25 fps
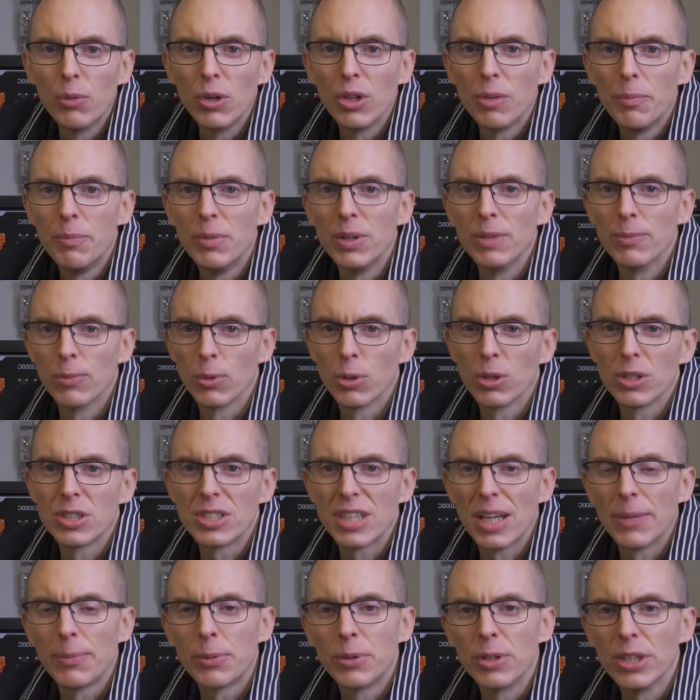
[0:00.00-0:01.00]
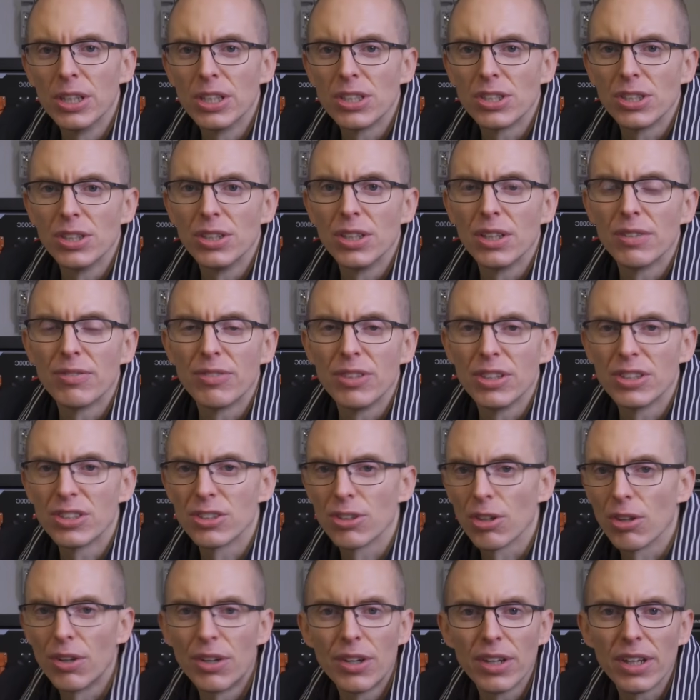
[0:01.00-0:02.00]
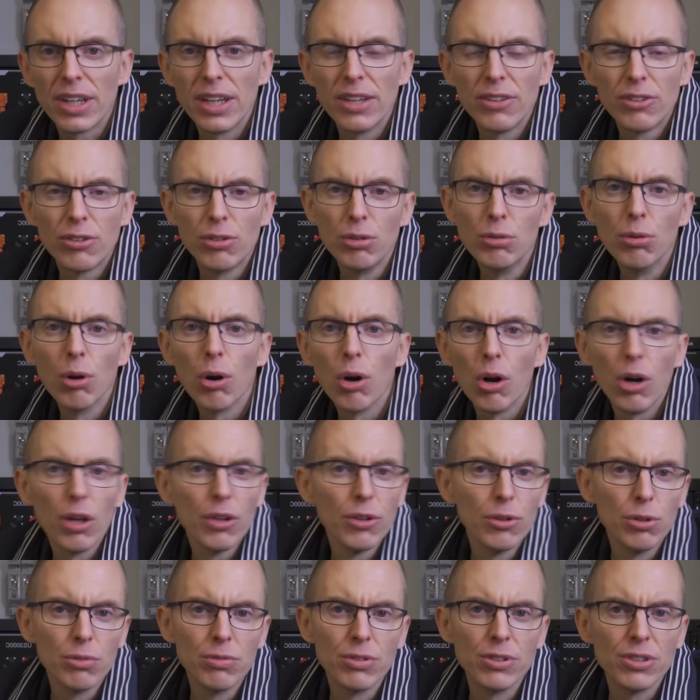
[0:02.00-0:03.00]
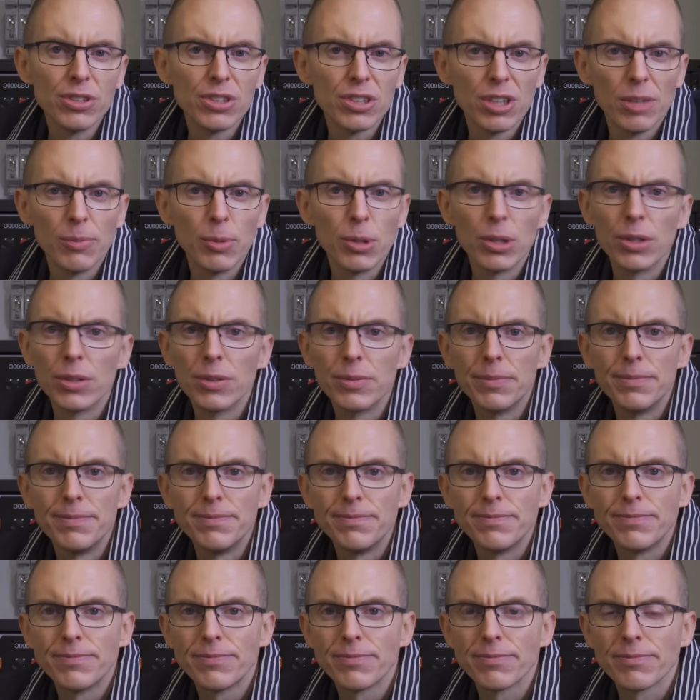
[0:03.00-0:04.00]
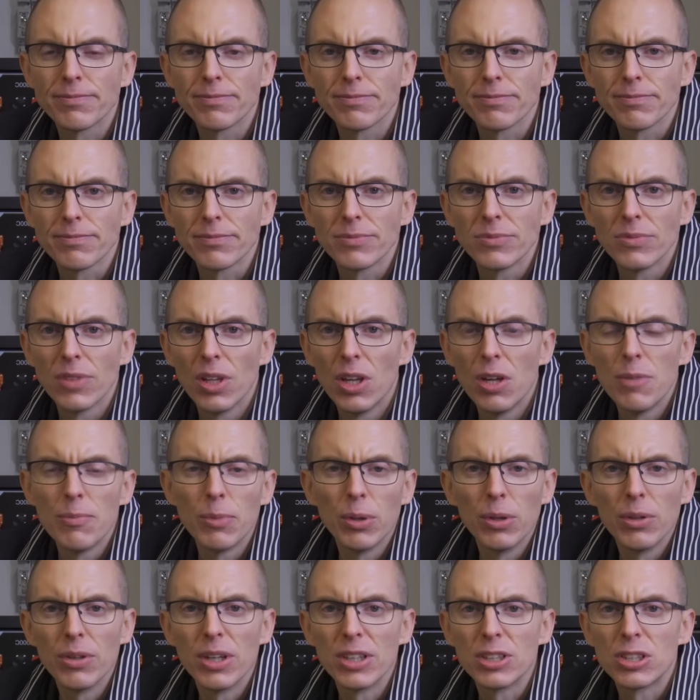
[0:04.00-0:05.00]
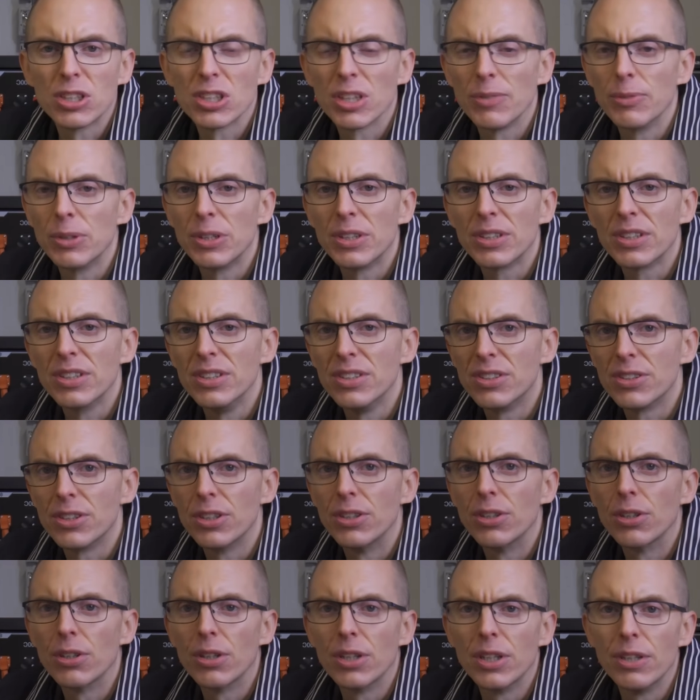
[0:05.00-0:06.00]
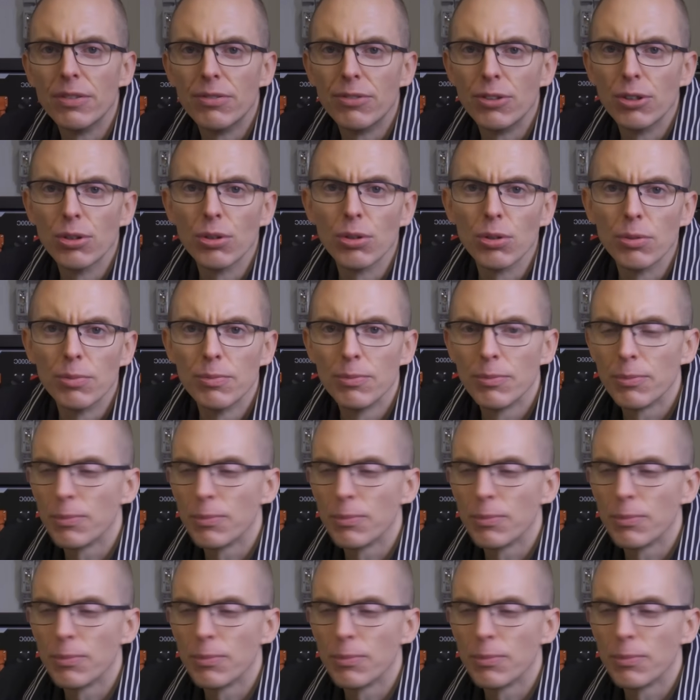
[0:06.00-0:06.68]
with a bit more separation if they start to get too hot over the summer. But that's something to consider if you're